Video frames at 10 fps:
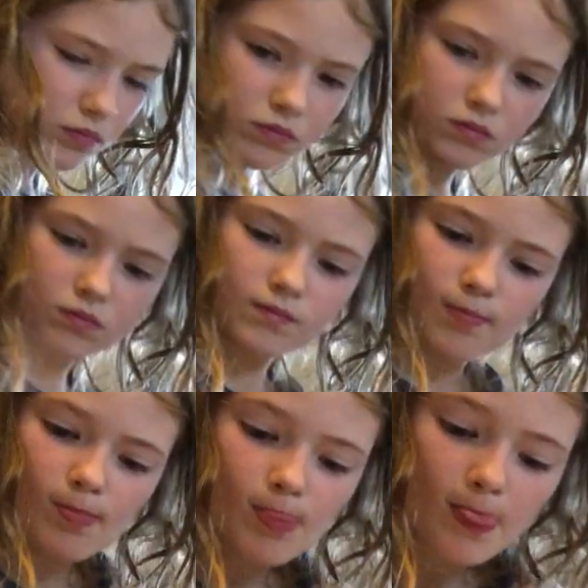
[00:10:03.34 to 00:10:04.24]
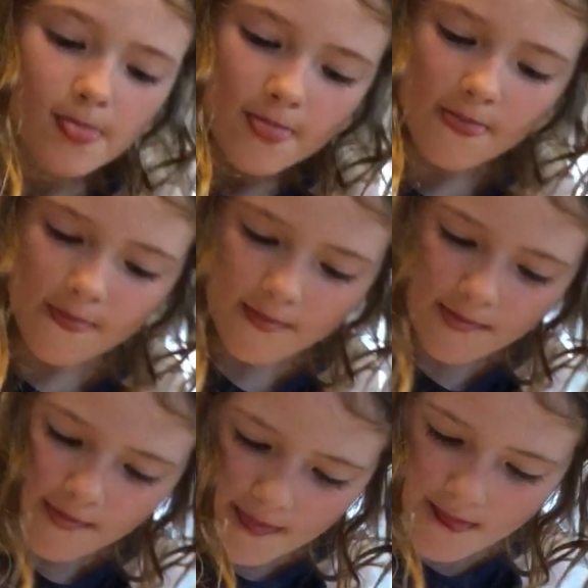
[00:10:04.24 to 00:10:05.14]
to kill them. But what we might
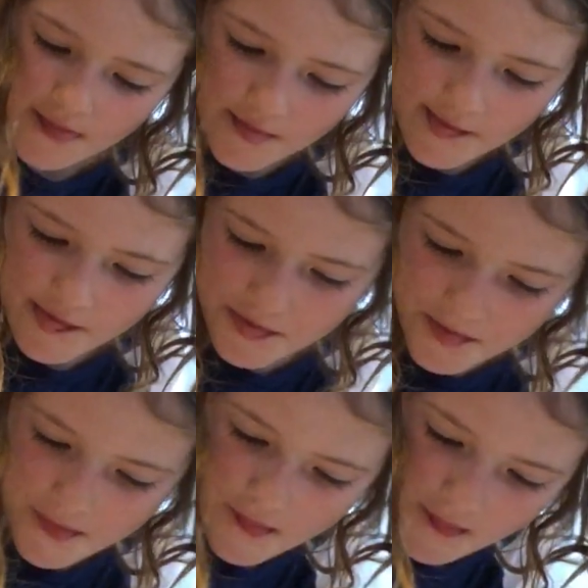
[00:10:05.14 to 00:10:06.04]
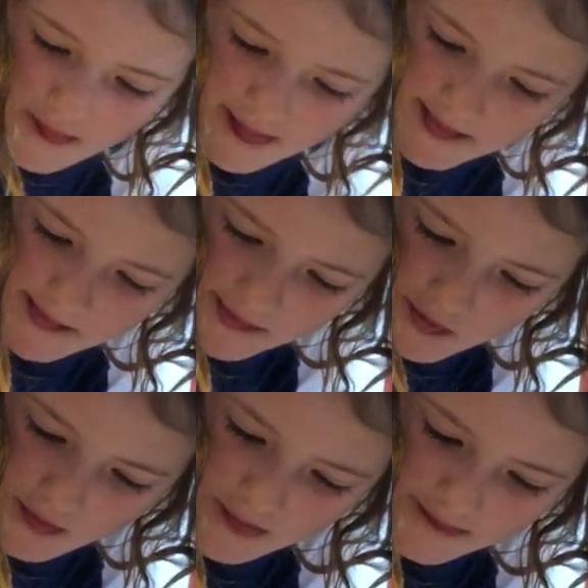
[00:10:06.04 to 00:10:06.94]
do, come on, do you want to water our lichen too?
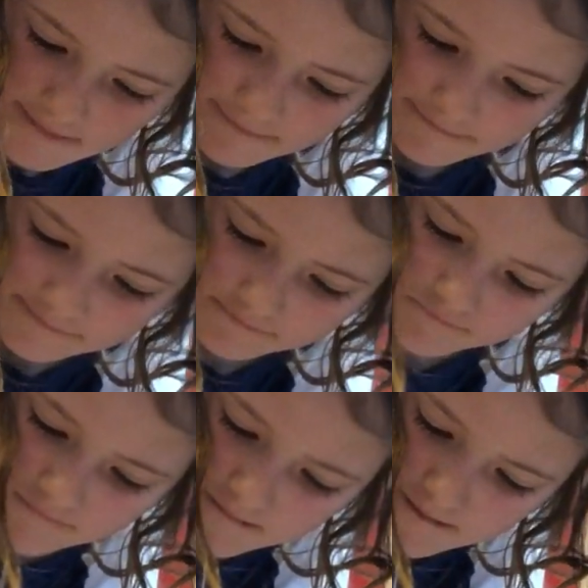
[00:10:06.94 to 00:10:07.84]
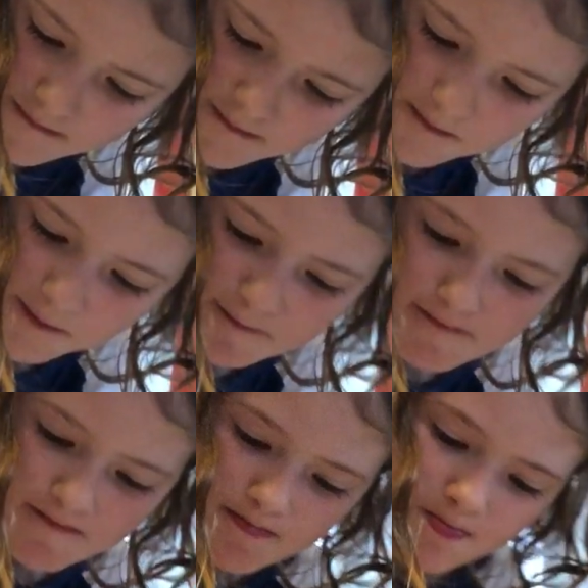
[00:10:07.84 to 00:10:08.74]
Every couple days, you
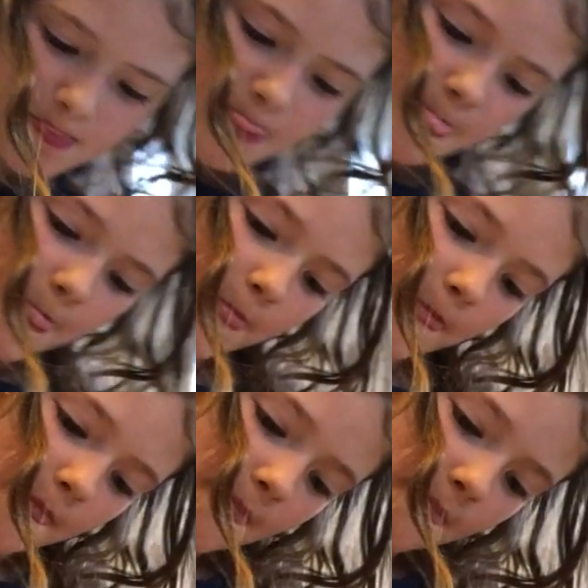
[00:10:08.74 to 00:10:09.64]
can water your lichen.